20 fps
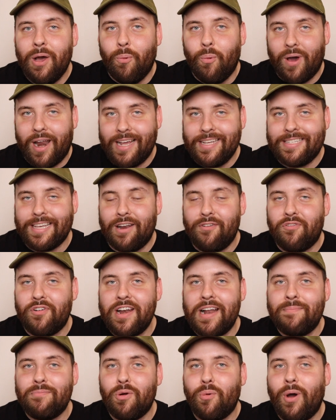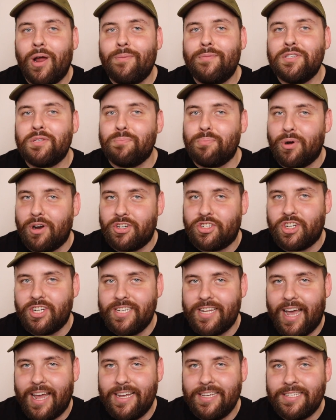what I said for number one was
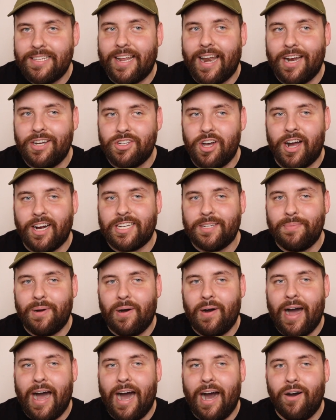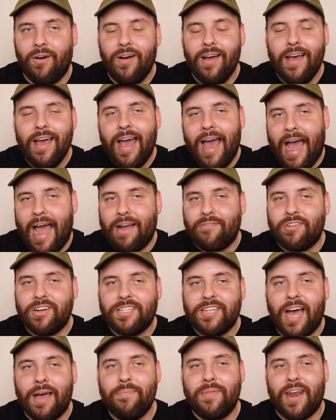merchandise. And I talked about how every
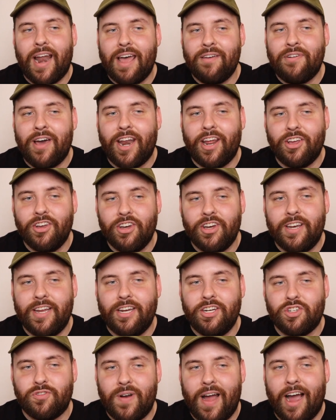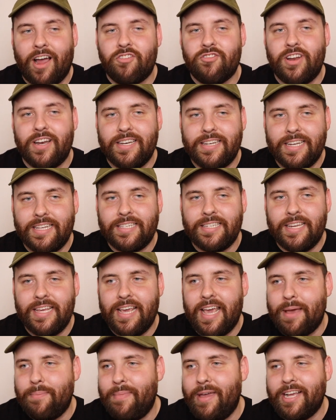time that I've had a good interaction at
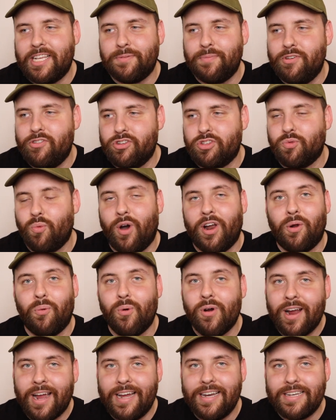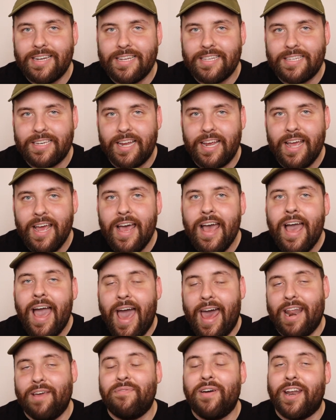Disney, it makes me just want to work at Disney.
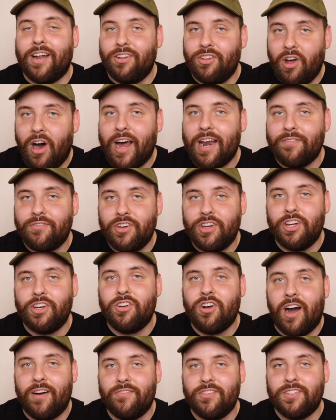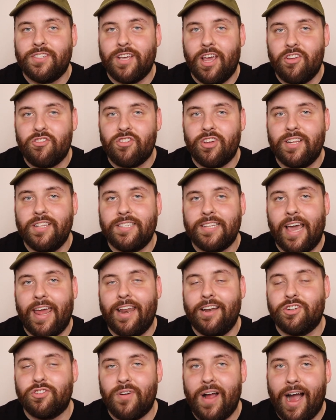And I've had a lot of good conversations
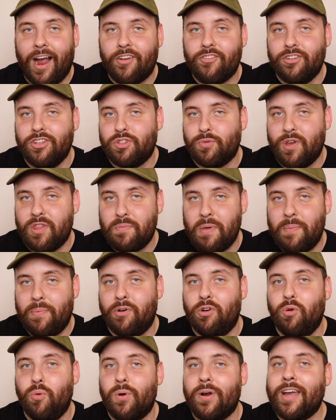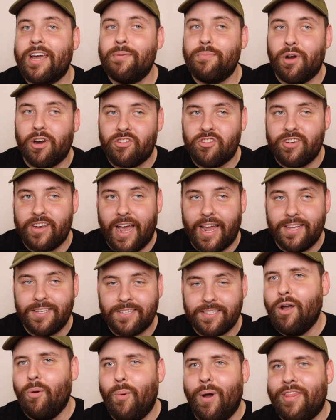and interactions with people who work in
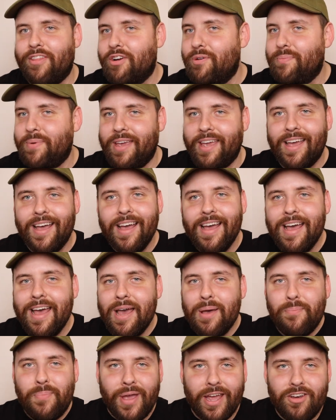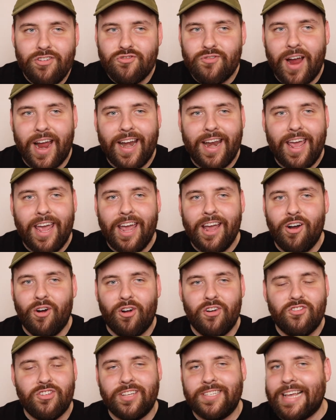merchandise, whether it be pin trading
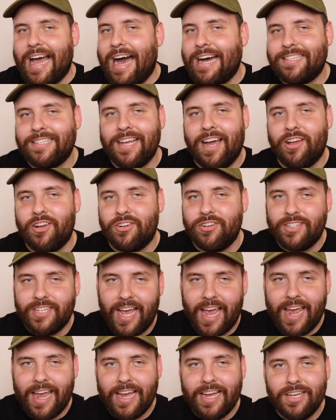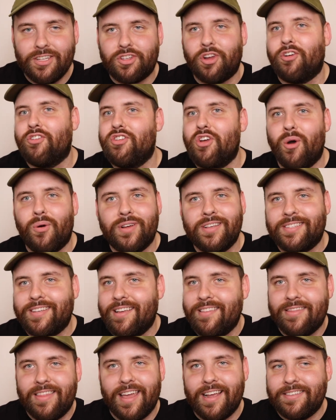or just asking how your day is or
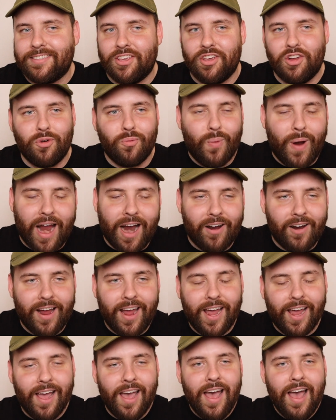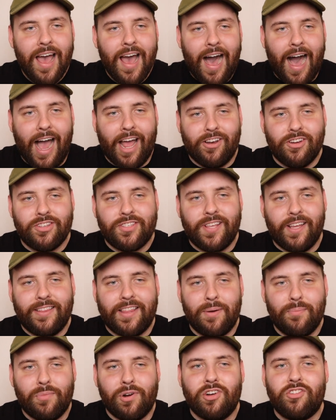noticing things that you're wearing. I just think
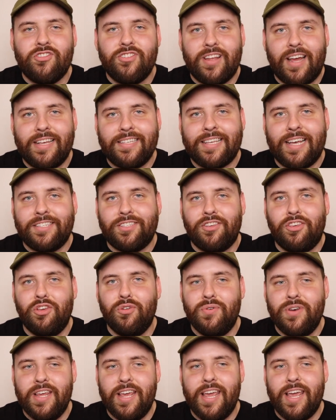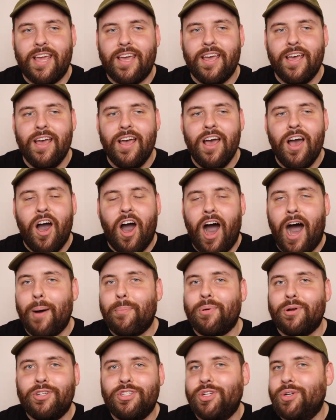that merchandise has a unique
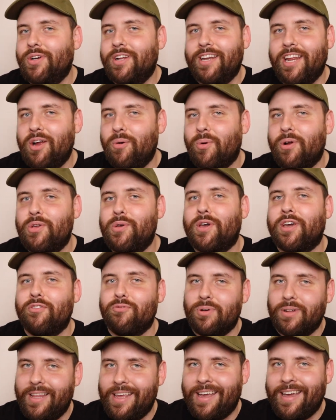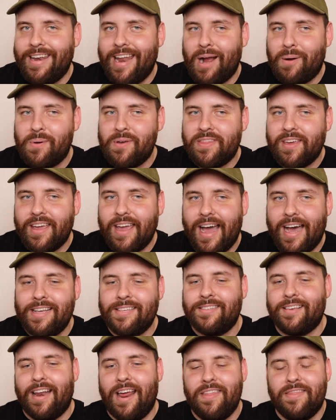opportunity where you can really connect with the
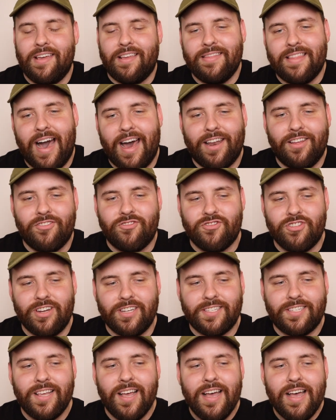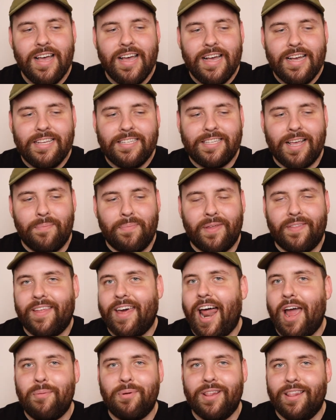guests. And I think that is just something
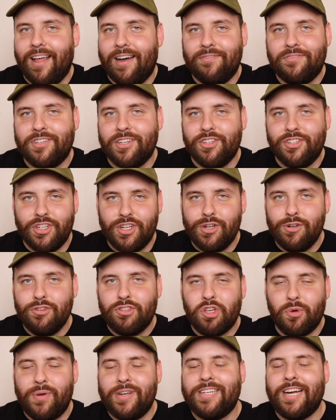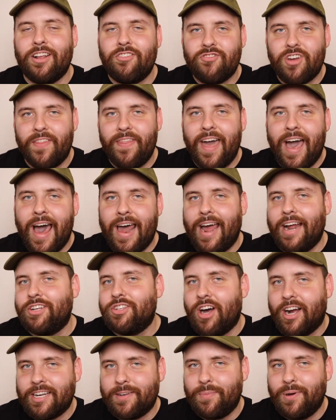that I would love to do. So we touched on that. I
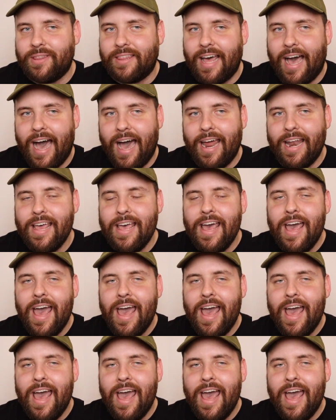talked about that.